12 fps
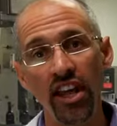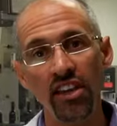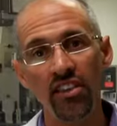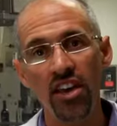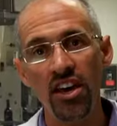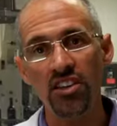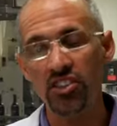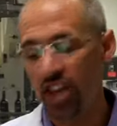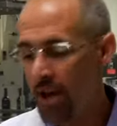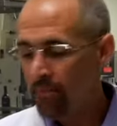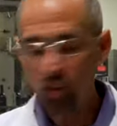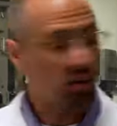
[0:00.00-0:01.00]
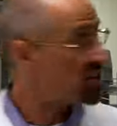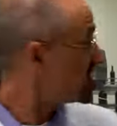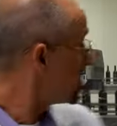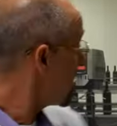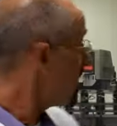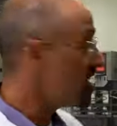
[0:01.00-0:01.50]
like this, you can
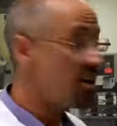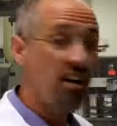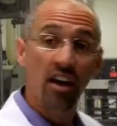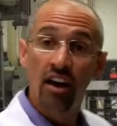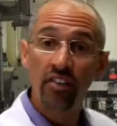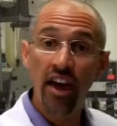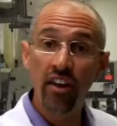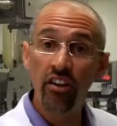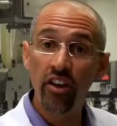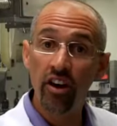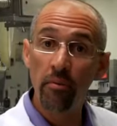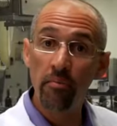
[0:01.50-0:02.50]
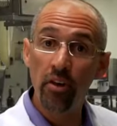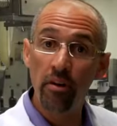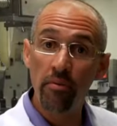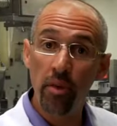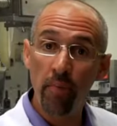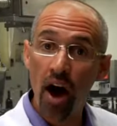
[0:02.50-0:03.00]
see that the, the,
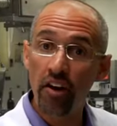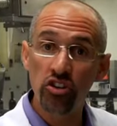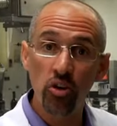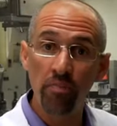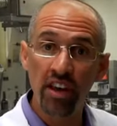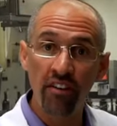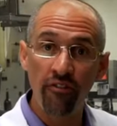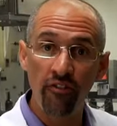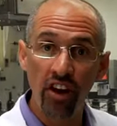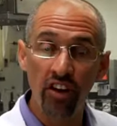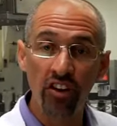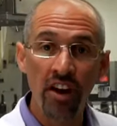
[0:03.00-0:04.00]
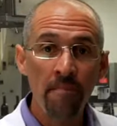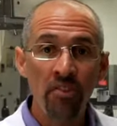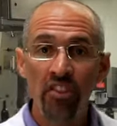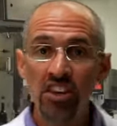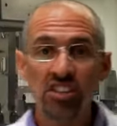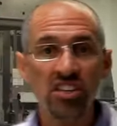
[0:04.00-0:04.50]
the bottles are being filled.
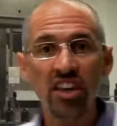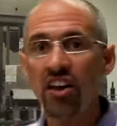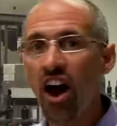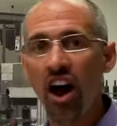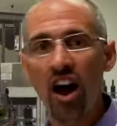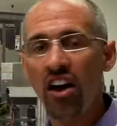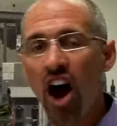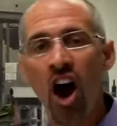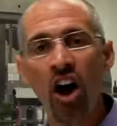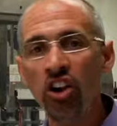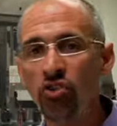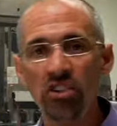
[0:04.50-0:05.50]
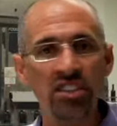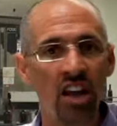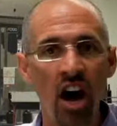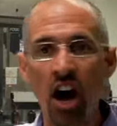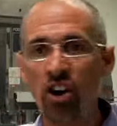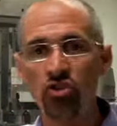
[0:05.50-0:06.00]
This is a, a hundreds and
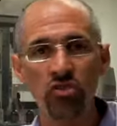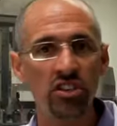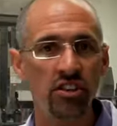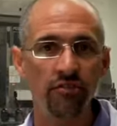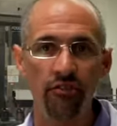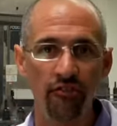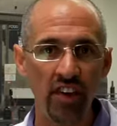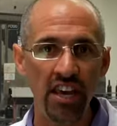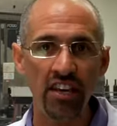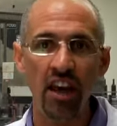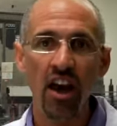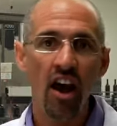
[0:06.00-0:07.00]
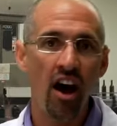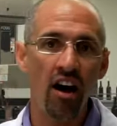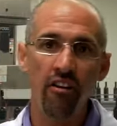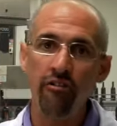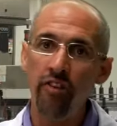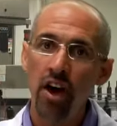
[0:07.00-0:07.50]
hundreds of feet
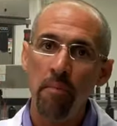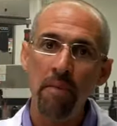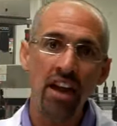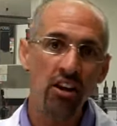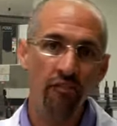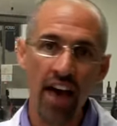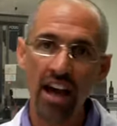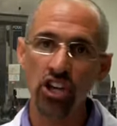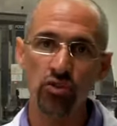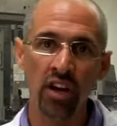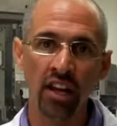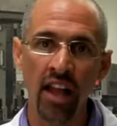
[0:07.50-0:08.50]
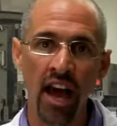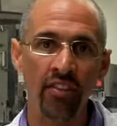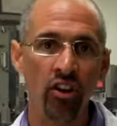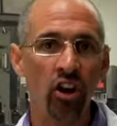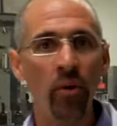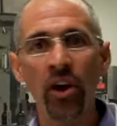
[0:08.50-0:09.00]
of manufacturing line
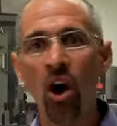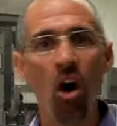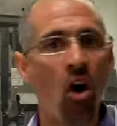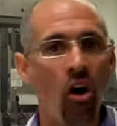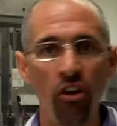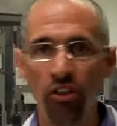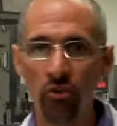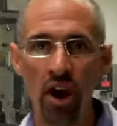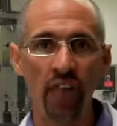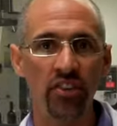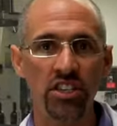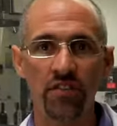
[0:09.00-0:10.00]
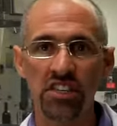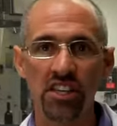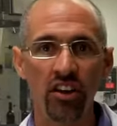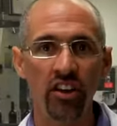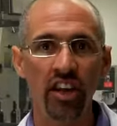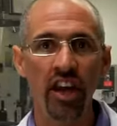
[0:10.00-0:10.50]
that are going all throughout this
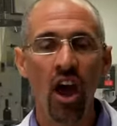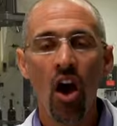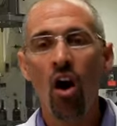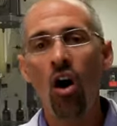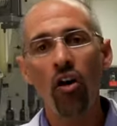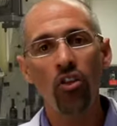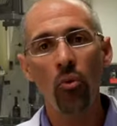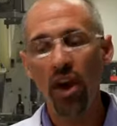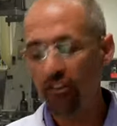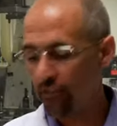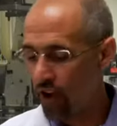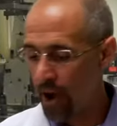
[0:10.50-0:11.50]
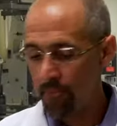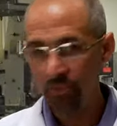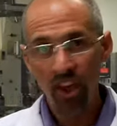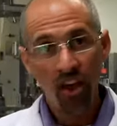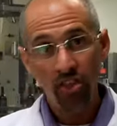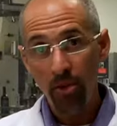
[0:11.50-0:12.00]
facility, all the way from
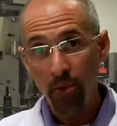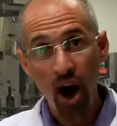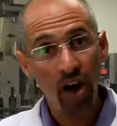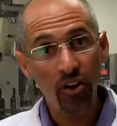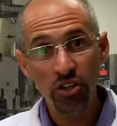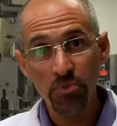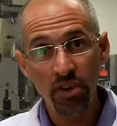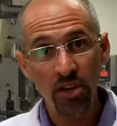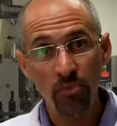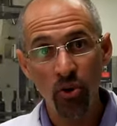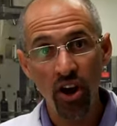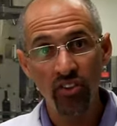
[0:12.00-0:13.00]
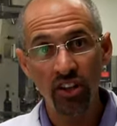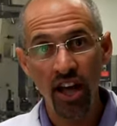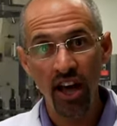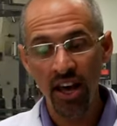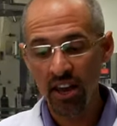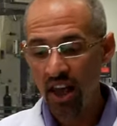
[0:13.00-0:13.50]
the bottles being put on the
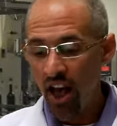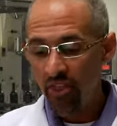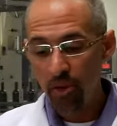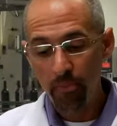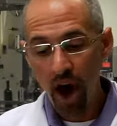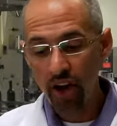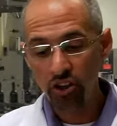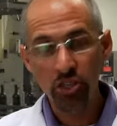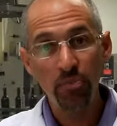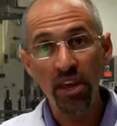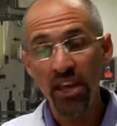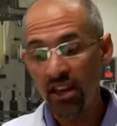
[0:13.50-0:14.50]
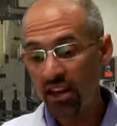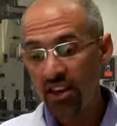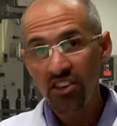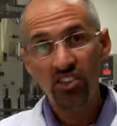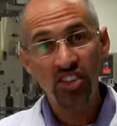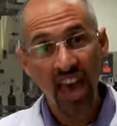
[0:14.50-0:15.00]
line, the bottles being
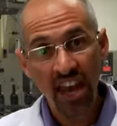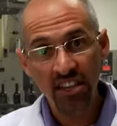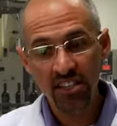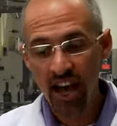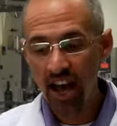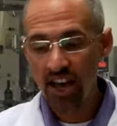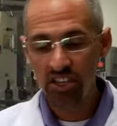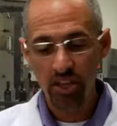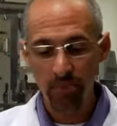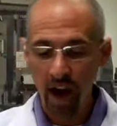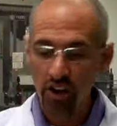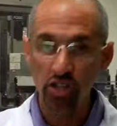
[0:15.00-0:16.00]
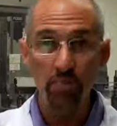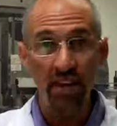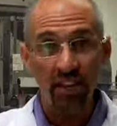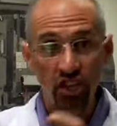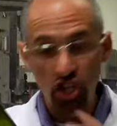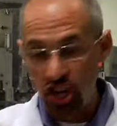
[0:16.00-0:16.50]
sanitized, the bottles
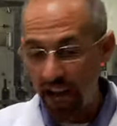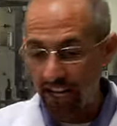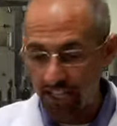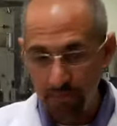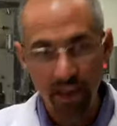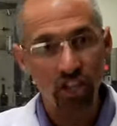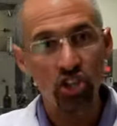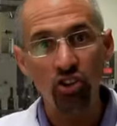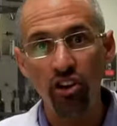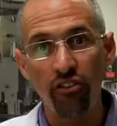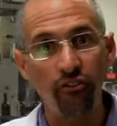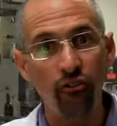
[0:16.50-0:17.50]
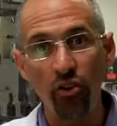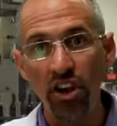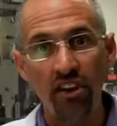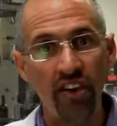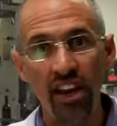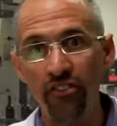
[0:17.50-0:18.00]
being checked to make sure they're free
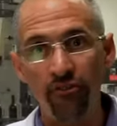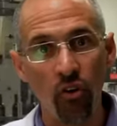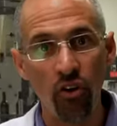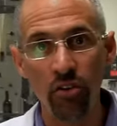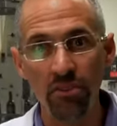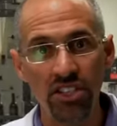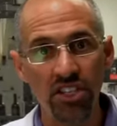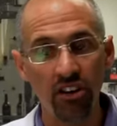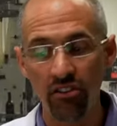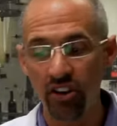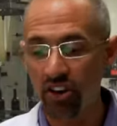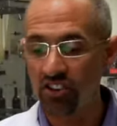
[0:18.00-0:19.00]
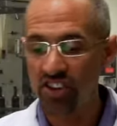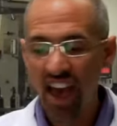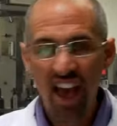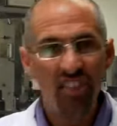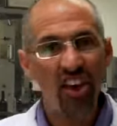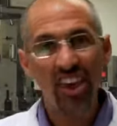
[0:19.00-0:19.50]
of any foreign materials.
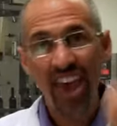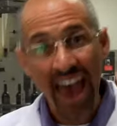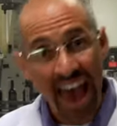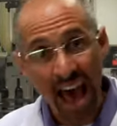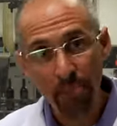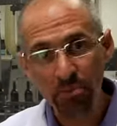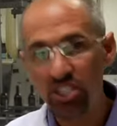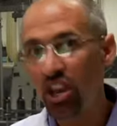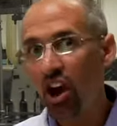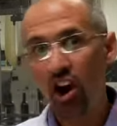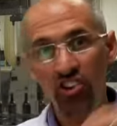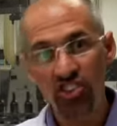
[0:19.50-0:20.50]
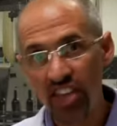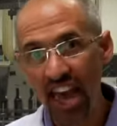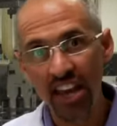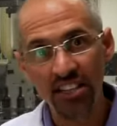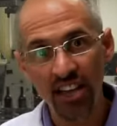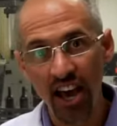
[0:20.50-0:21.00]
The caps are
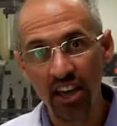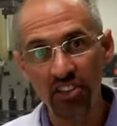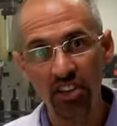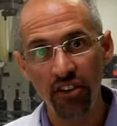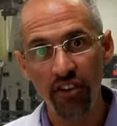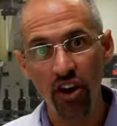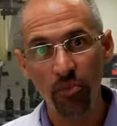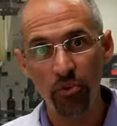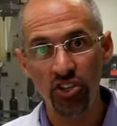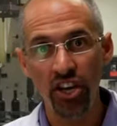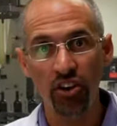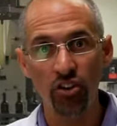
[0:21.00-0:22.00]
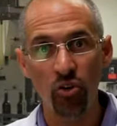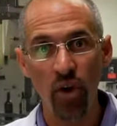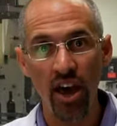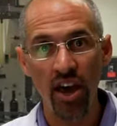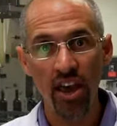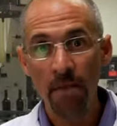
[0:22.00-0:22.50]
sanitized in a very particular
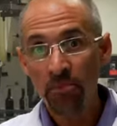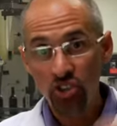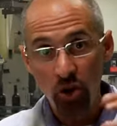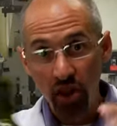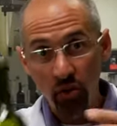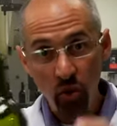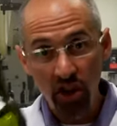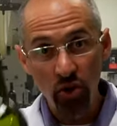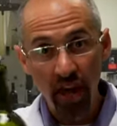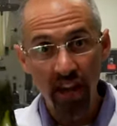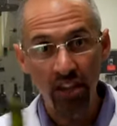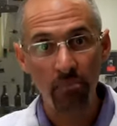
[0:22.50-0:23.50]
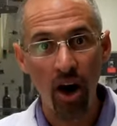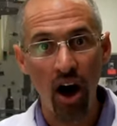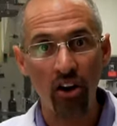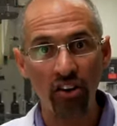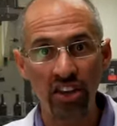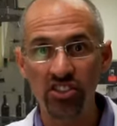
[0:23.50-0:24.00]
way so that what you get in the
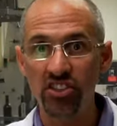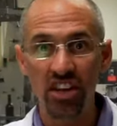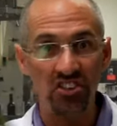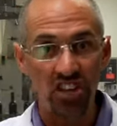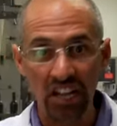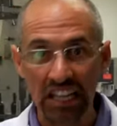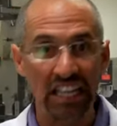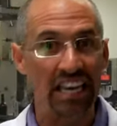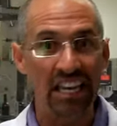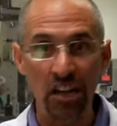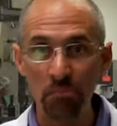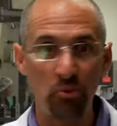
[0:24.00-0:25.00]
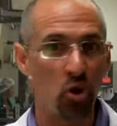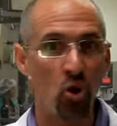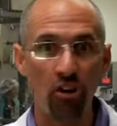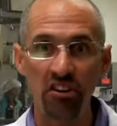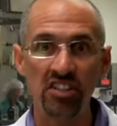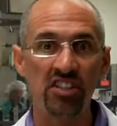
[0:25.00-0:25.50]
bottle is, is clean and
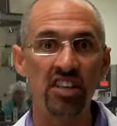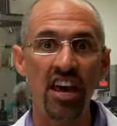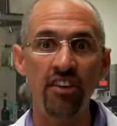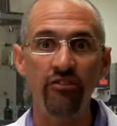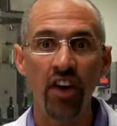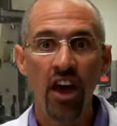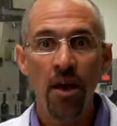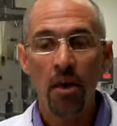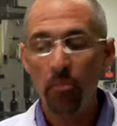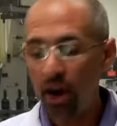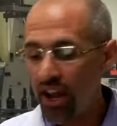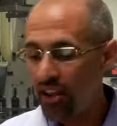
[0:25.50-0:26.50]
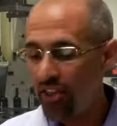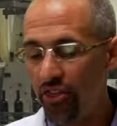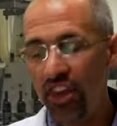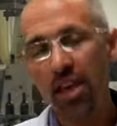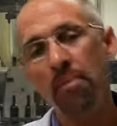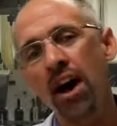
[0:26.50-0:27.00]
pure and safe. But
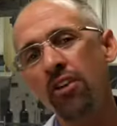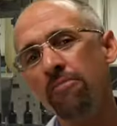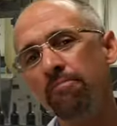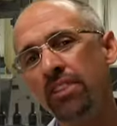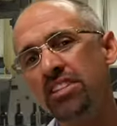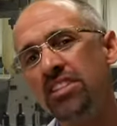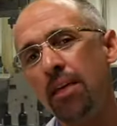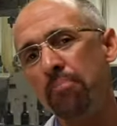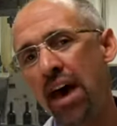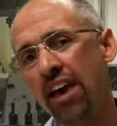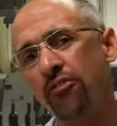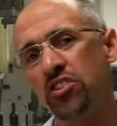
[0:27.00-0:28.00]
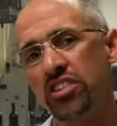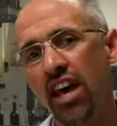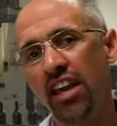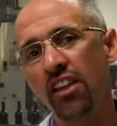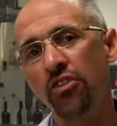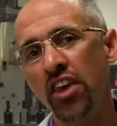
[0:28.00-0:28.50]
think about, let's step back for a
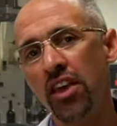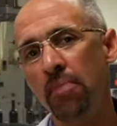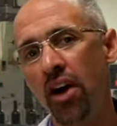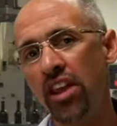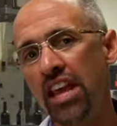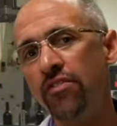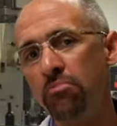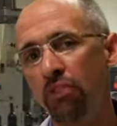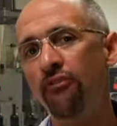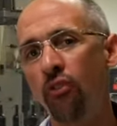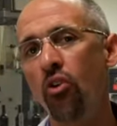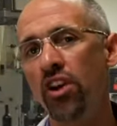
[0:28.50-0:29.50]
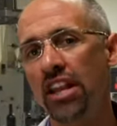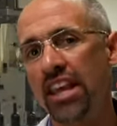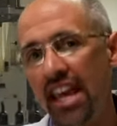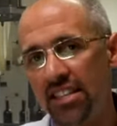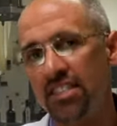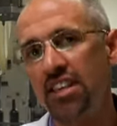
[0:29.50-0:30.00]
second, think about even before it
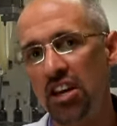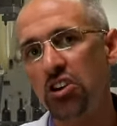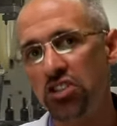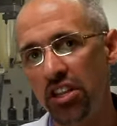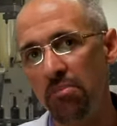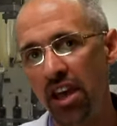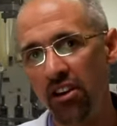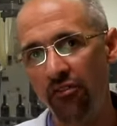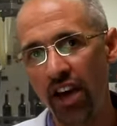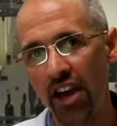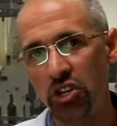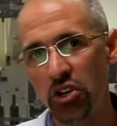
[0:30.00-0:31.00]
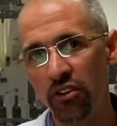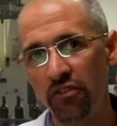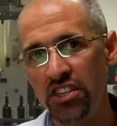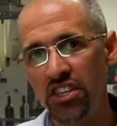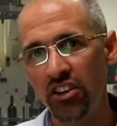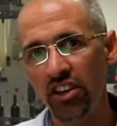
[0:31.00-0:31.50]
gets here to the manufacturing
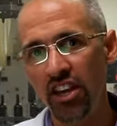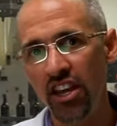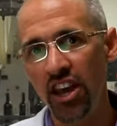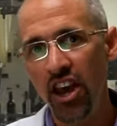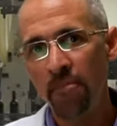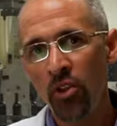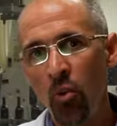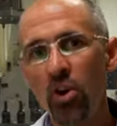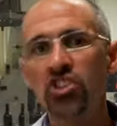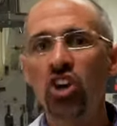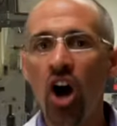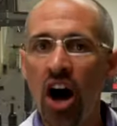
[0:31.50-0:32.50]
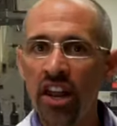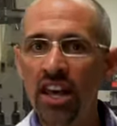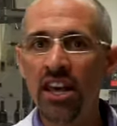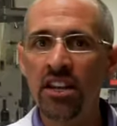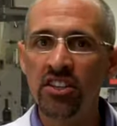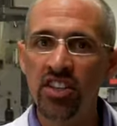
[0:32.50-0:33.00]
facility, what's gone
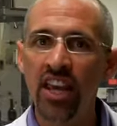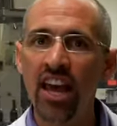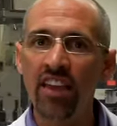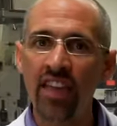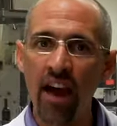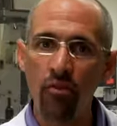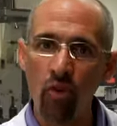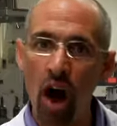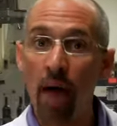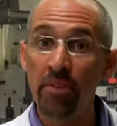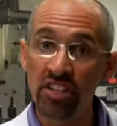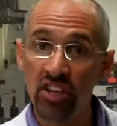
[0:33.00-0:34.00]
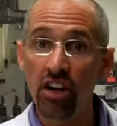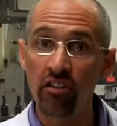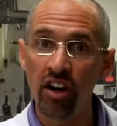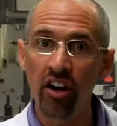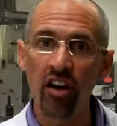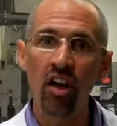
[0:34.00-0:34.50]
into getting that raw
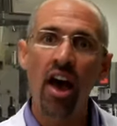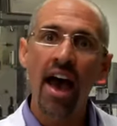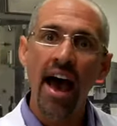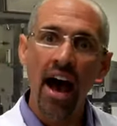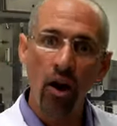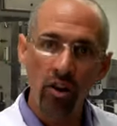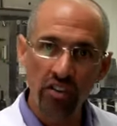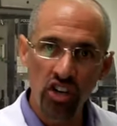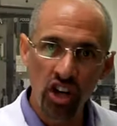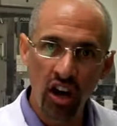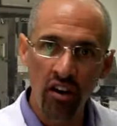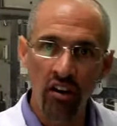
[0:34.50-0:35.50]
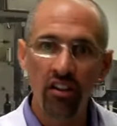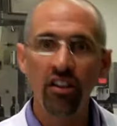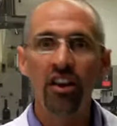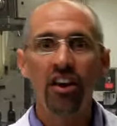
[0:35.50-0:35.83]
material out of the jungle